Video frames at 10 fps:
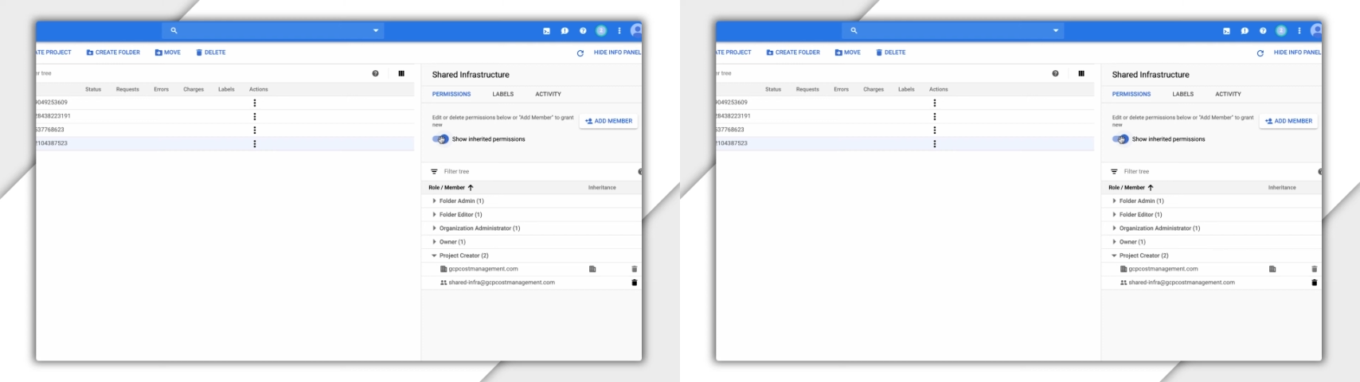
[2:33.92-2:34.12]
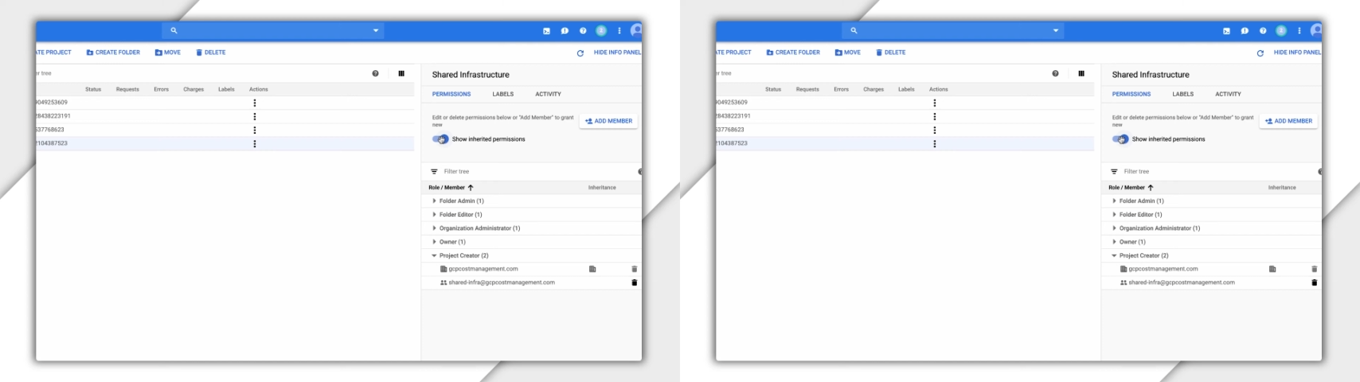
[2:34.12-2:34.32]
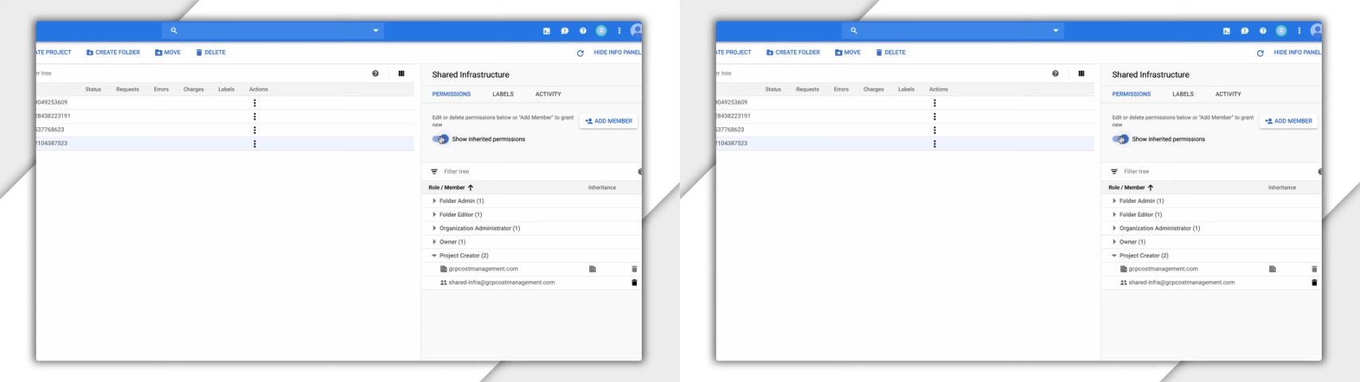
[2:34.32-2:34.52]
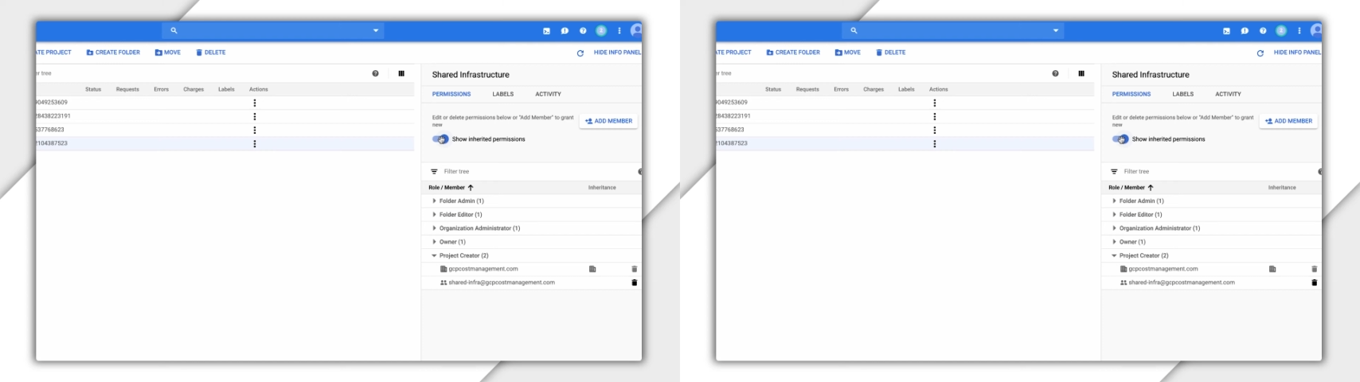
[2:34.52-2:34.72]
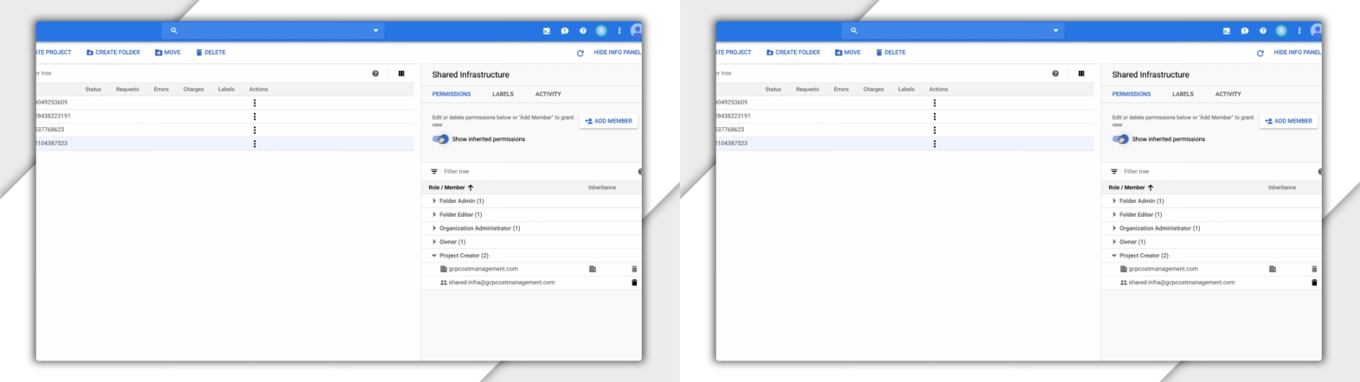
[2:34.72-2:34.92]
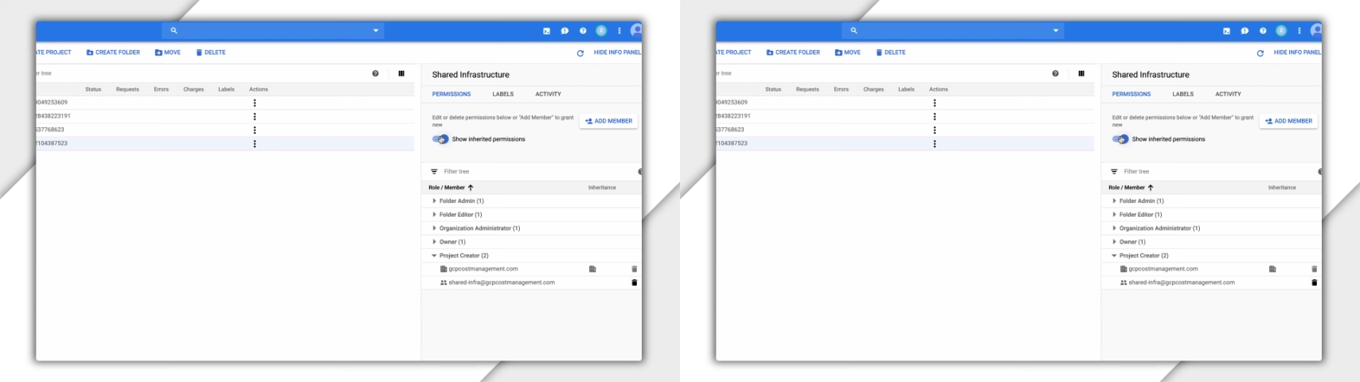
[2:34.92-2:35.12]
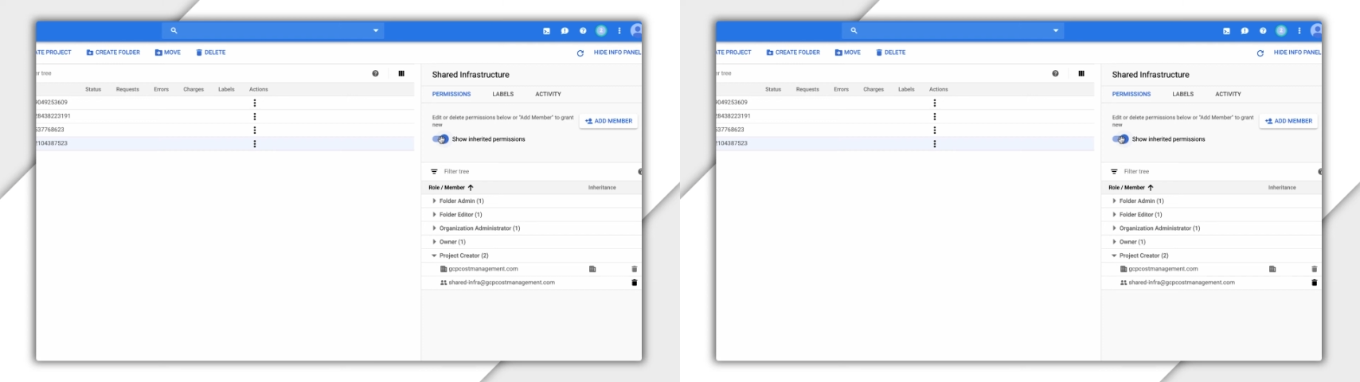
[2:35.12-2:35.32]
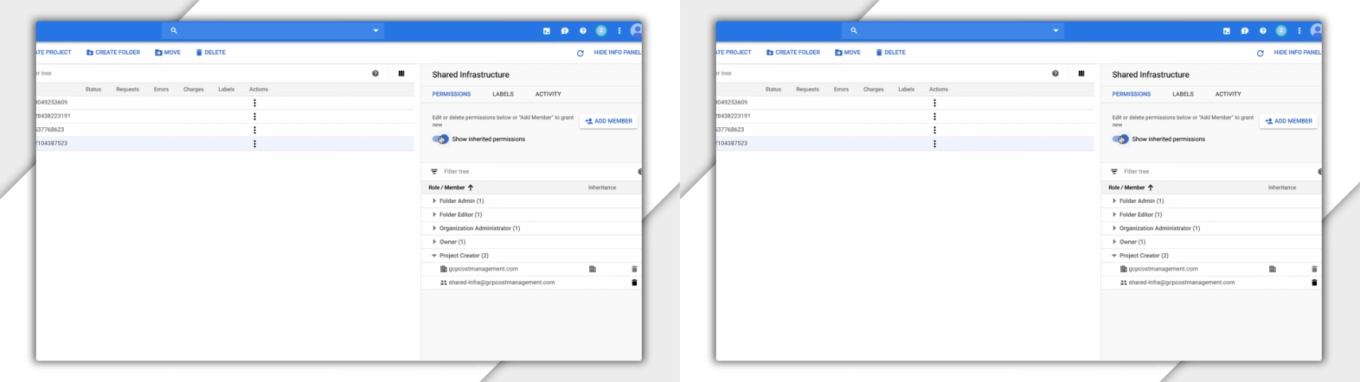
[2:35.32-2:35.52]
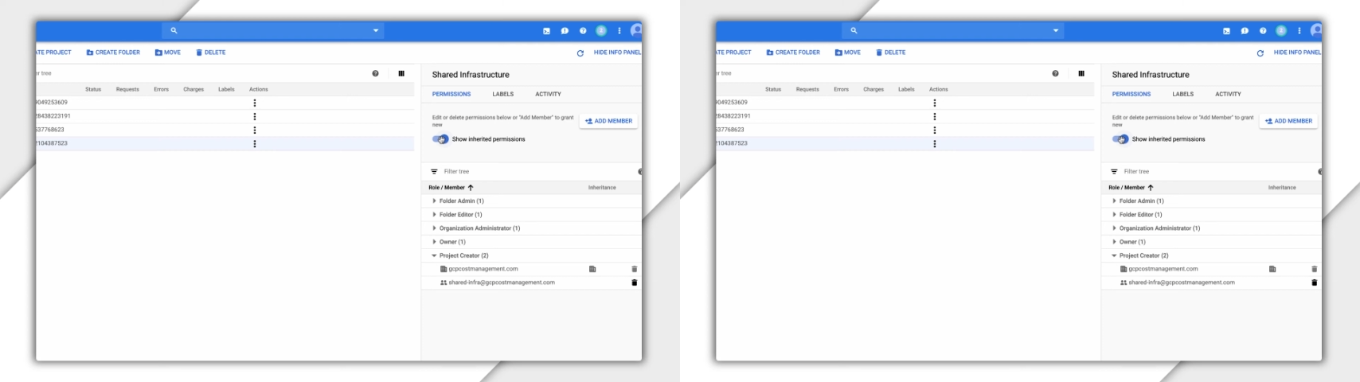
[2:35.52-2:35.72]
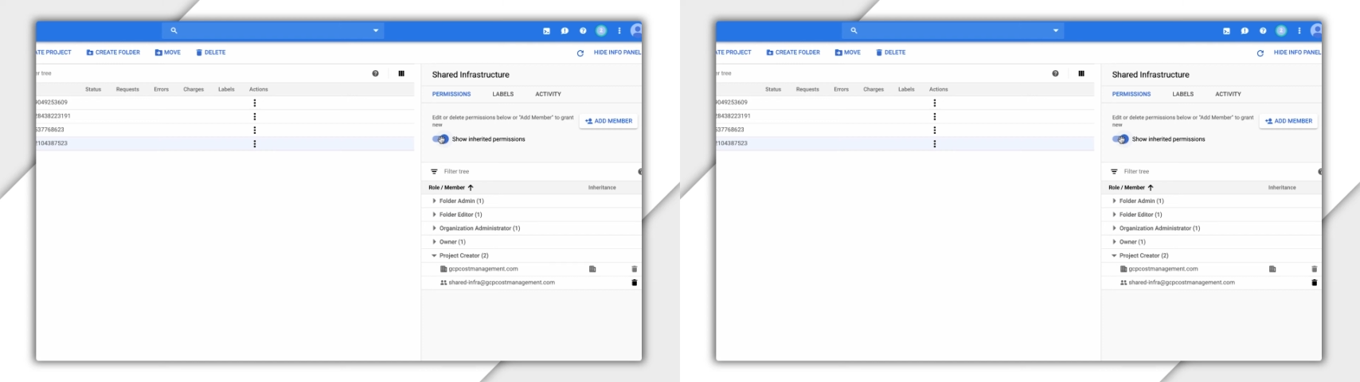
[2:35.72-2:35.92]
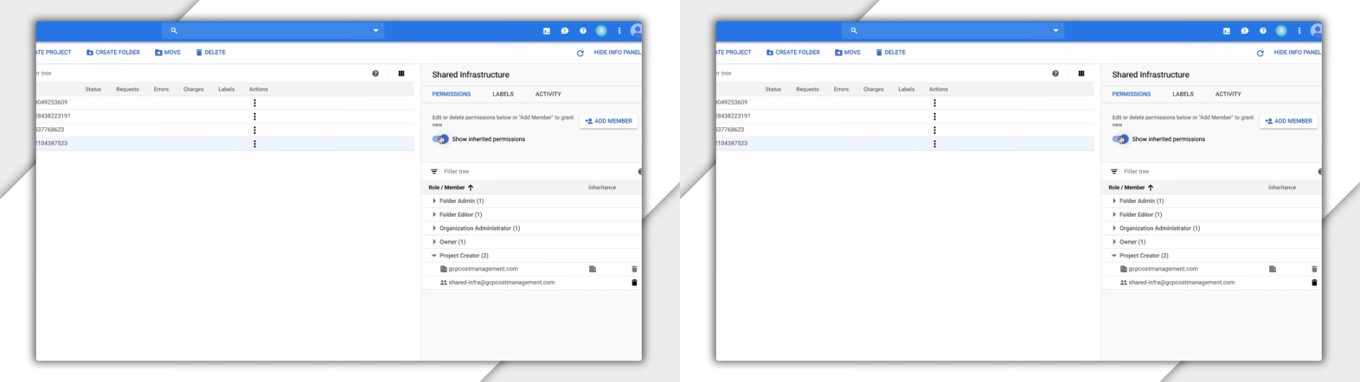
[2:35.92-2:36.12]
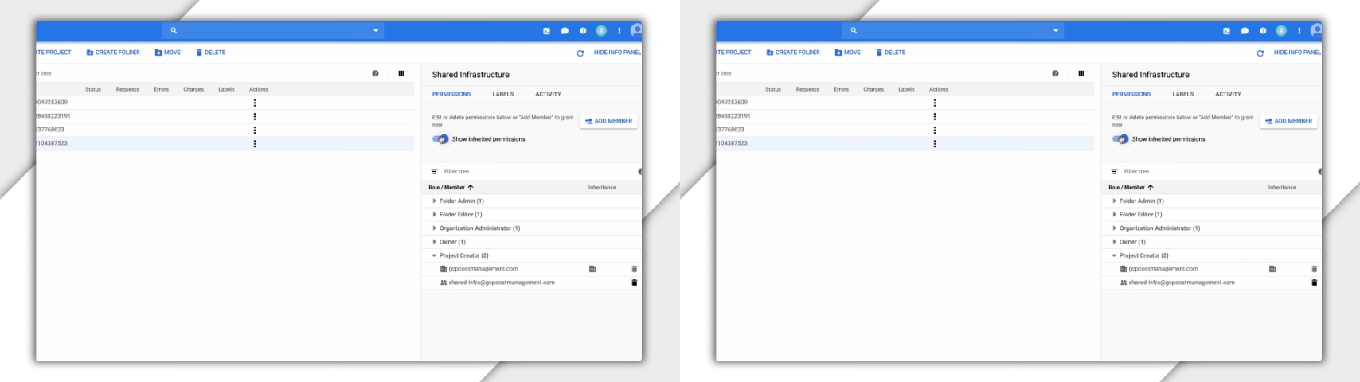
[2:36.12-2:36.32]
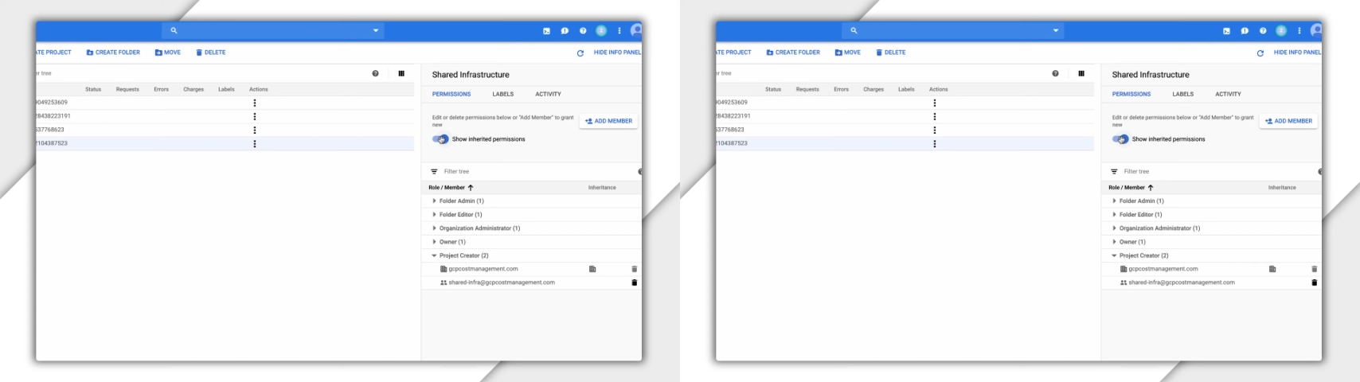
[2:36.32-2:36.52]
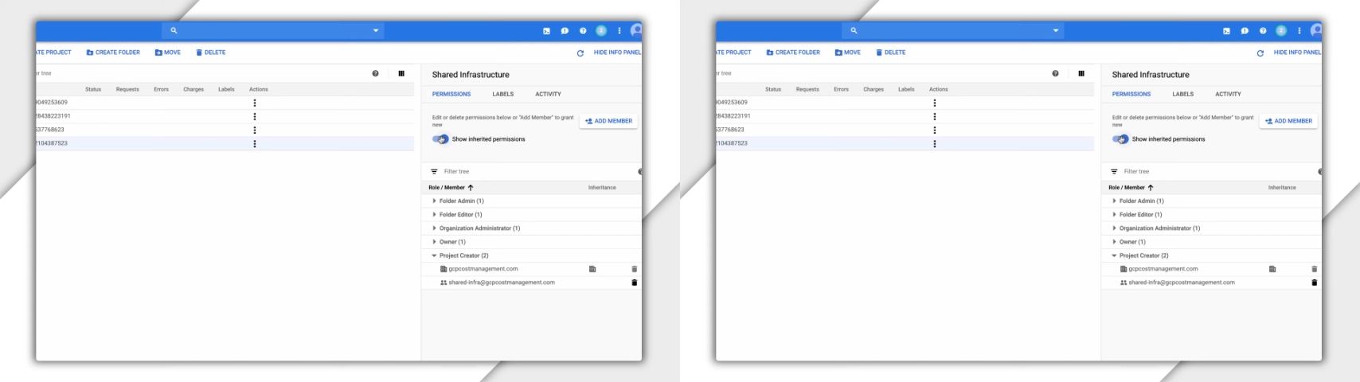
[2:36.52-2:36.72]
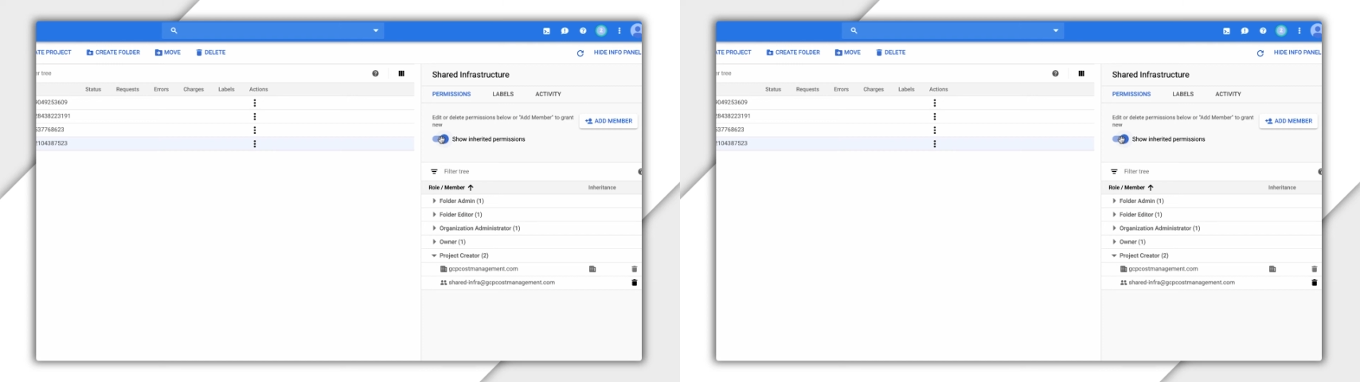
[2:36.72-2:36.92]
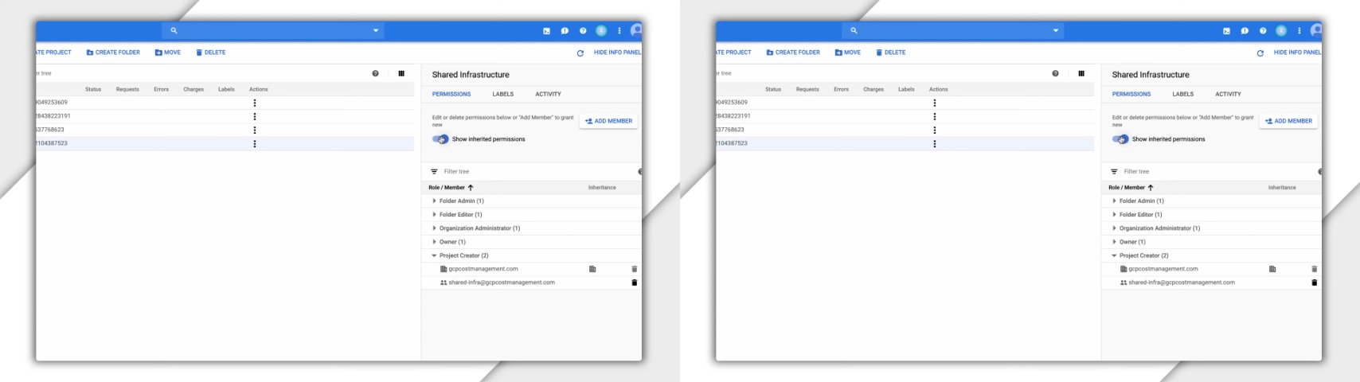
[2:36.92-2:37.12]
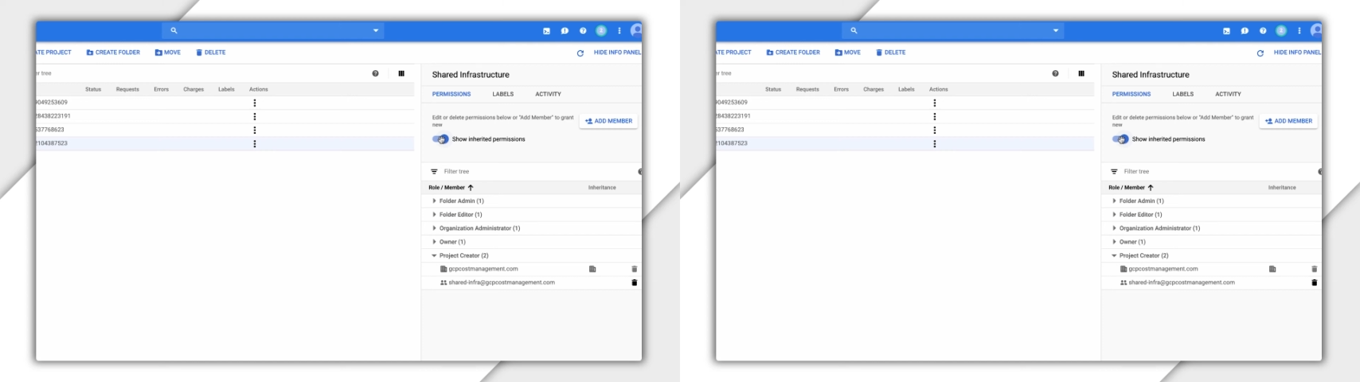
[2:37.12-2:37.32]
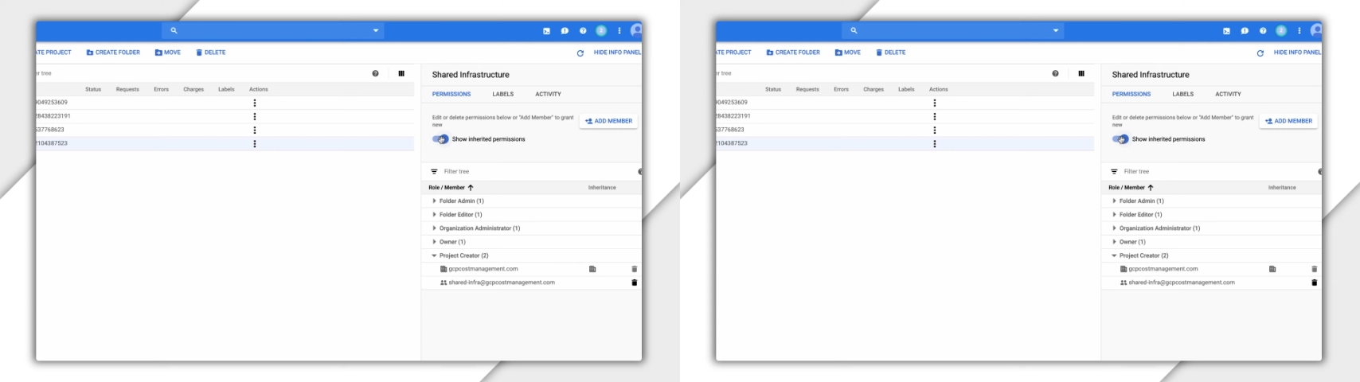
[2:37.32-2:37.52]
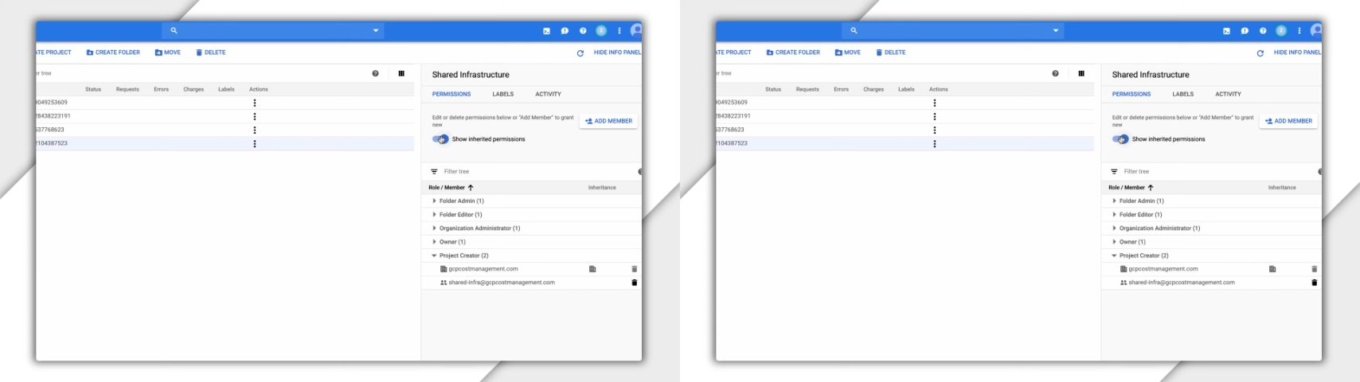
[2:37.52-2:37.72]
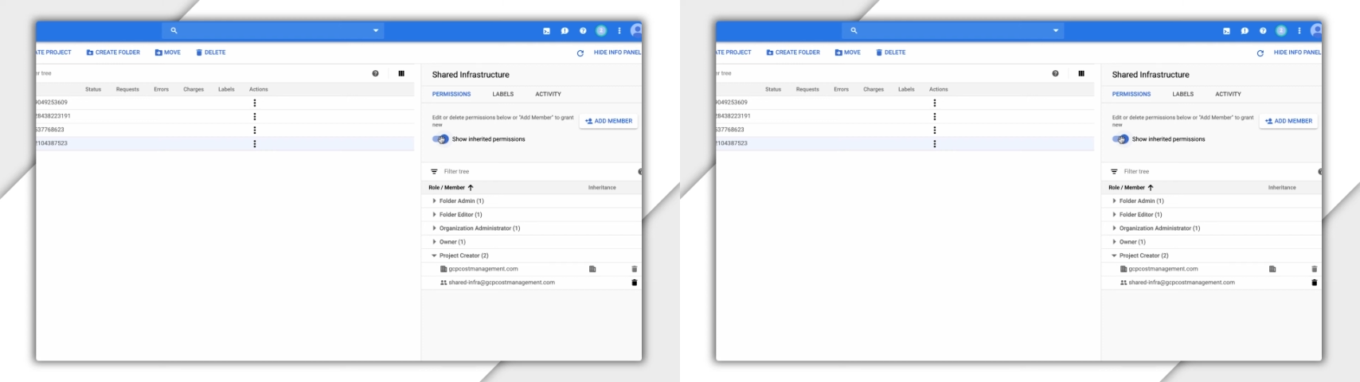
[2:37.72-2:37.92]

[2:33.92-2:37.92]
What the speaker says: (no speaker visible)